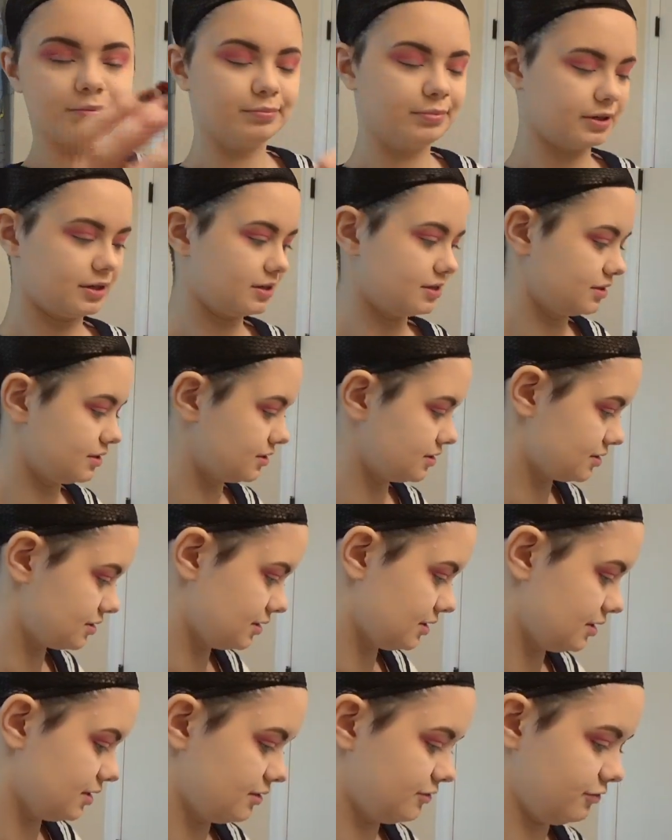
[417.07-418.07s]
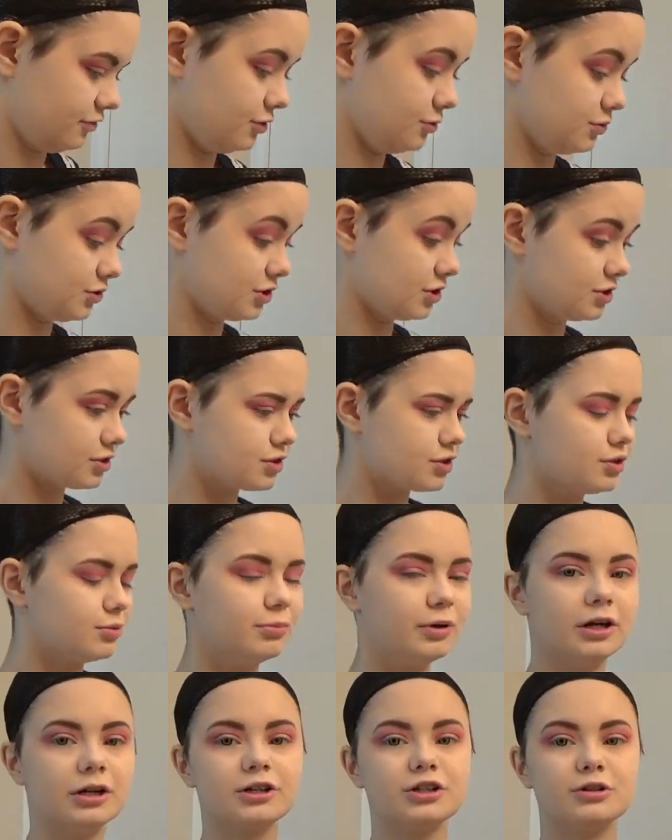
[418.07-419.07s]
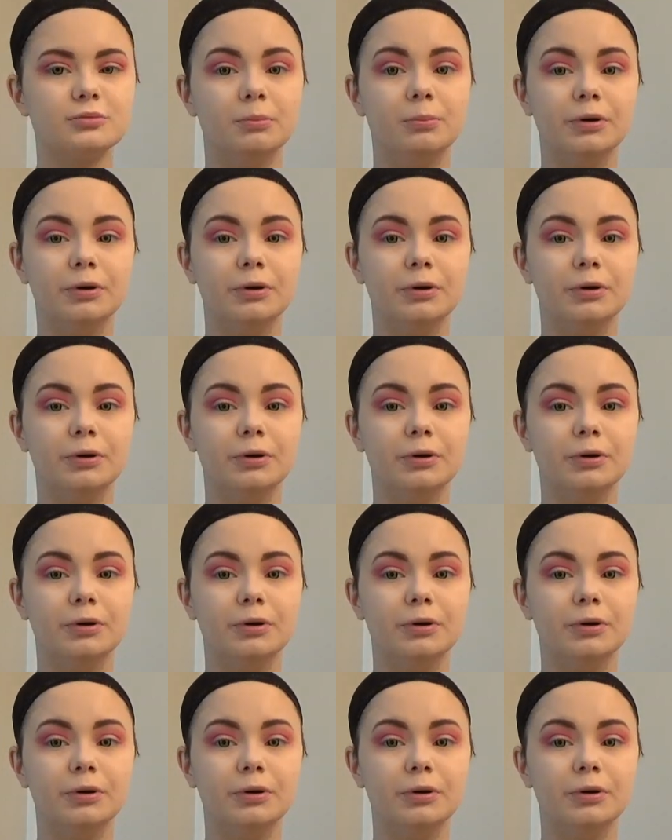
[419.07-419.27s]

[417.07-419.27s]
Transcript: because I've used it so much,